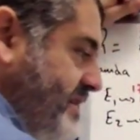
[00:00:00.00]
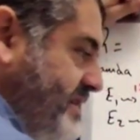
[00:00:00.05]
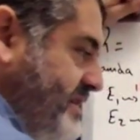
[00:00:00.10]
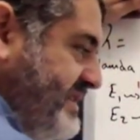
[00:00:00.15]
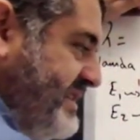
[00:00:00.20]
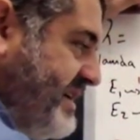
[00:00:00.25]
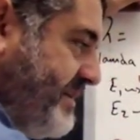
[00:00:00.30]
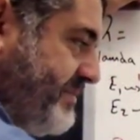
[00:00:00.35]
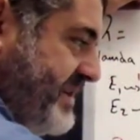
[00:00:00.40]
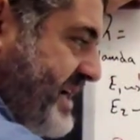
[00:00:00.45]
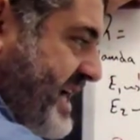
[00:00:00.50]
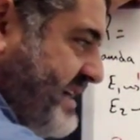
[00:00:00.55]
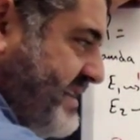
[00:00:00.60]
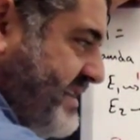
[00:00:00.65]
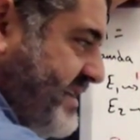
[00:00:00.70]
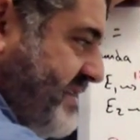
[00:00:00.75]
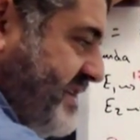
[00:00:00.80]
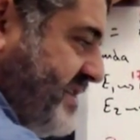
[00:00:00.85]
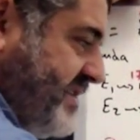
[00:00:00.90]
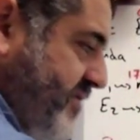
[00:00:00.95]
subtract
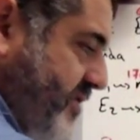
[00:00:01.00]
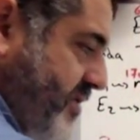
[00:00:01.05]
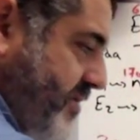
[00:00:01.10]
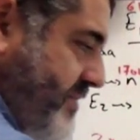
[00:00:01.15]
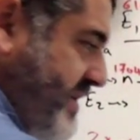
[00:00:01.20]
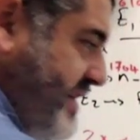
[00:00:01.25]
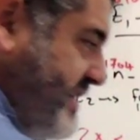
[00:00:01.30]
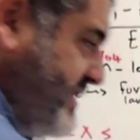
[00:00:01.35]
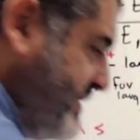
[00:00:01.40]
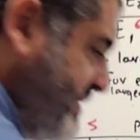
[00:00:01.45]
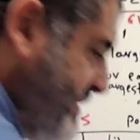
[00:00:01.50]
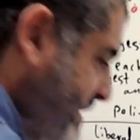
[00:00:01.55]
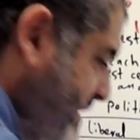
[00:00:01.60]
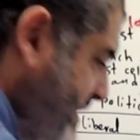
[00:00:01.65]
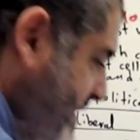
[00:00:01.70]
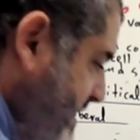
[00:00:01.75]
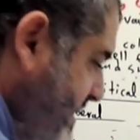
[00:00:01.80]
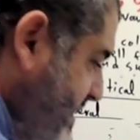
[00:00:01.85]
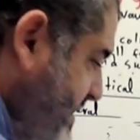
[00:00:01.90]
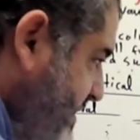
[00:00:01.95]
this from this,
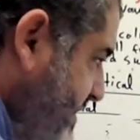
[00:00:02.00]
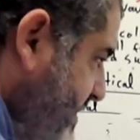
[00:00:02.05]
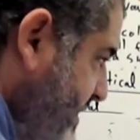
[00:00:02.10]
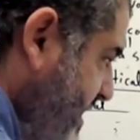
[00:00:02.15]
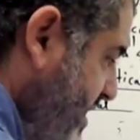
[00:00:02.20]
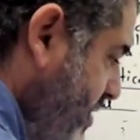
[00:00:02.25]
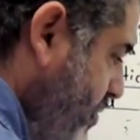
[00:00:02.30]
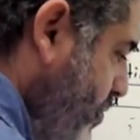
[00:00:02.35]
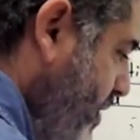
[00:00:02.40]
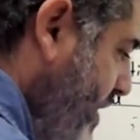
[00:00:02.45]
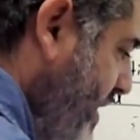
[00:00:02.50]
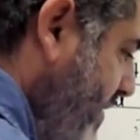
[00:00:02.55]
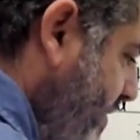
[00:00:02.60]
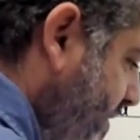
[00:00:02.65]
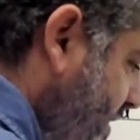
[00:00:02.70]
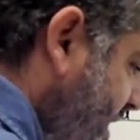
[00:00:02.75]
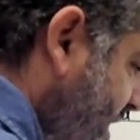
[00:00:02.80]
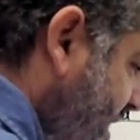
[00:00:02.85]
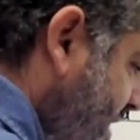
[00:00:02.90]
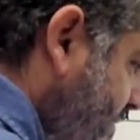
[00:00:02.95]

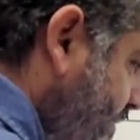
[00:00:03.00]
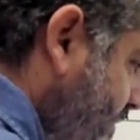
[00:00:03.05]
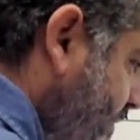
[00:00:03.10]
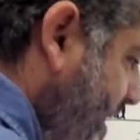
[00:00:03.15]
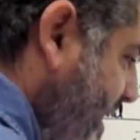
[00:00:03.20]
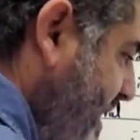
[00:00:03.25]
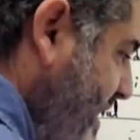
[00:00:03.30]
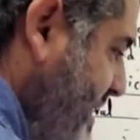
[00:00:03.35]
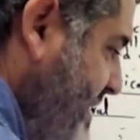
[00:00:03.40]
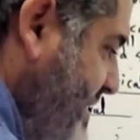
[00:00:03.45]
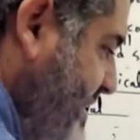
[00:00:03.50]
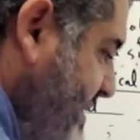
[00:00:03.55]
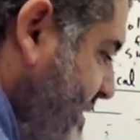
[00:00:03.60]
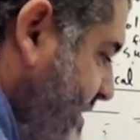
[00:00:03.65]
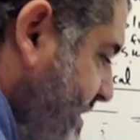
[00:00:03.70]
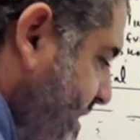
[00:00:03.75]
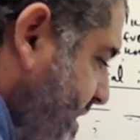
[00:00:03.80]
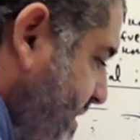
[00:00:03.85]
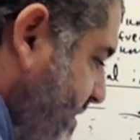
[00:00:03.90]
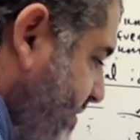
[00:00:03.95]
319
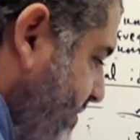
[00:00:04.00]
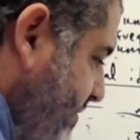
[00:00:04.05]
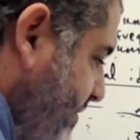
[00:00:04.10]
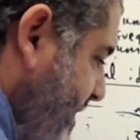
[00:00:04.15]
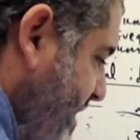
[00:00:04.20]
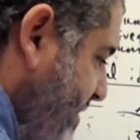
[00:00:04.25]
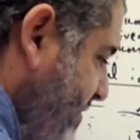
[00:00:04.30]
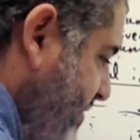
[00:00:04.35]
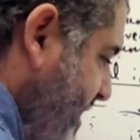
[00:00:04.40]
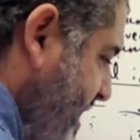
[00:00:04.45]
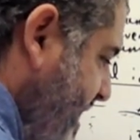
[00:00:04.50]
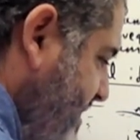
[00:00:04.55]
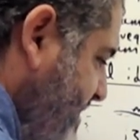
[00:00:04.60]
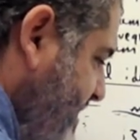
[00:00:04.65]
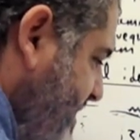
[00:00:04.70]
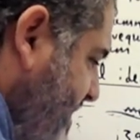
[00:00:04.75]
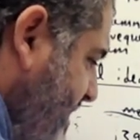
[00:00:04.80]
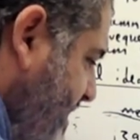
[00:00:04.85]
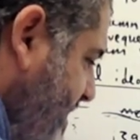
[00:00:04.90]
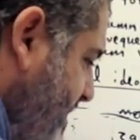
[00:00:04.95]
minus
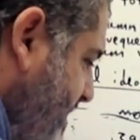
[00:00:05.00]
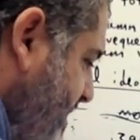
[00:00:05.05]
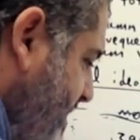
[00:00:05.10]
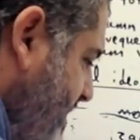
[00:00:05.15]
580.